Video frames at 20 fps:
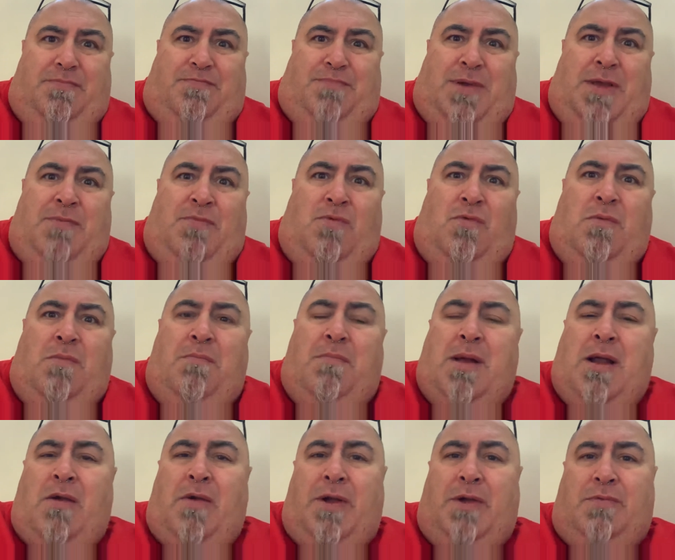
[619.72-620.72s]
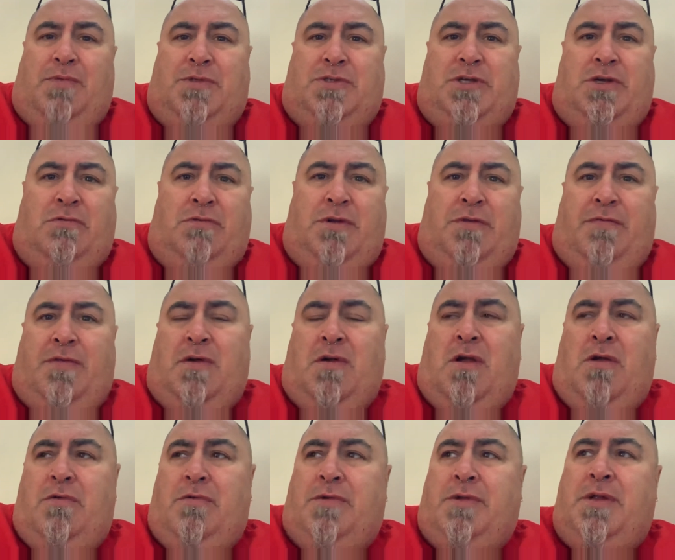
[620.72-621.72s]
people were married with children of their
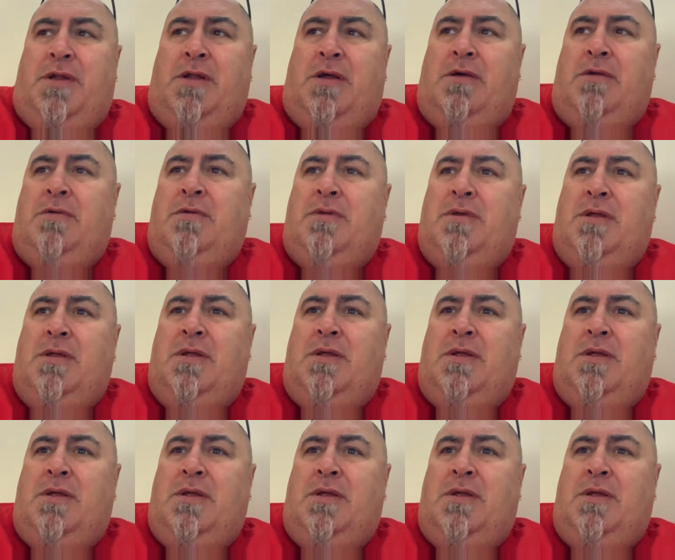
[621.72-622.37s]
own, you know.